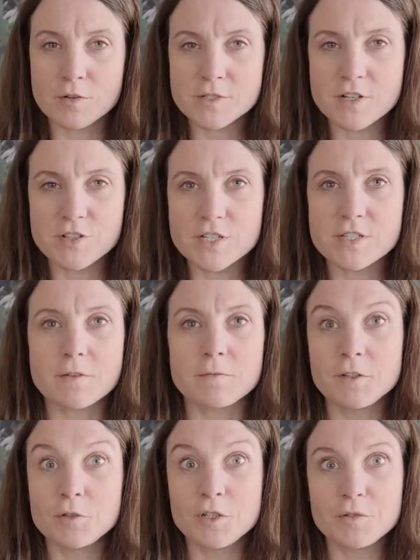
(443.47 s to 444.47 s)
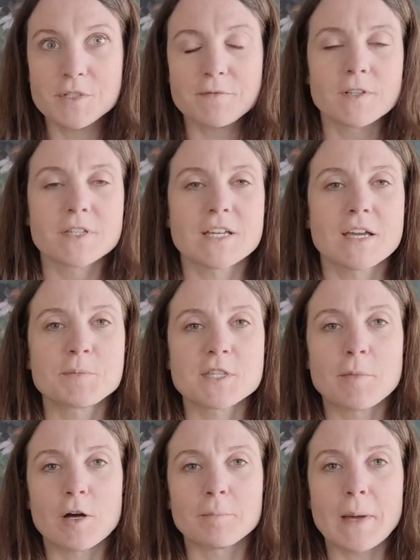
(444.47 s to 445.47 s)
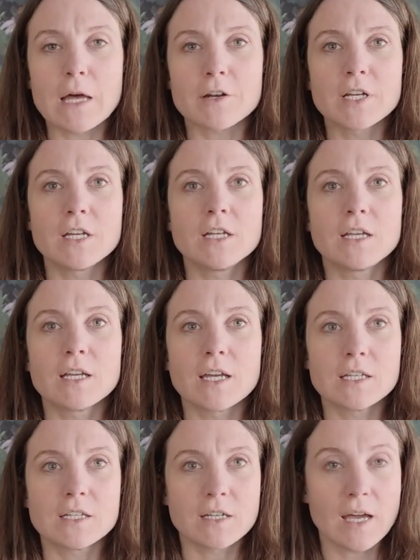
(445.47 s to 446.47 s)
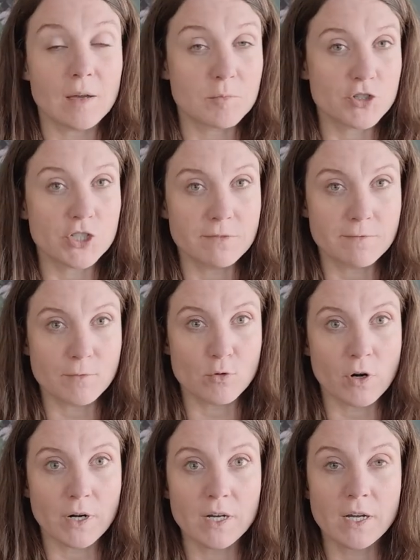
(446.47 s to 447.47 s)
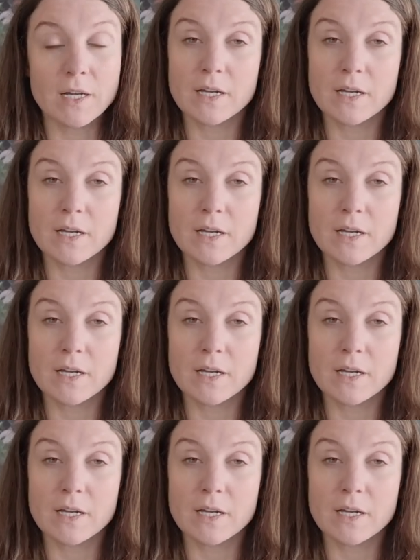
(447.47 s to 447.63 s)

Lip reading: those are just a few useful tips about battery heating in the MG4.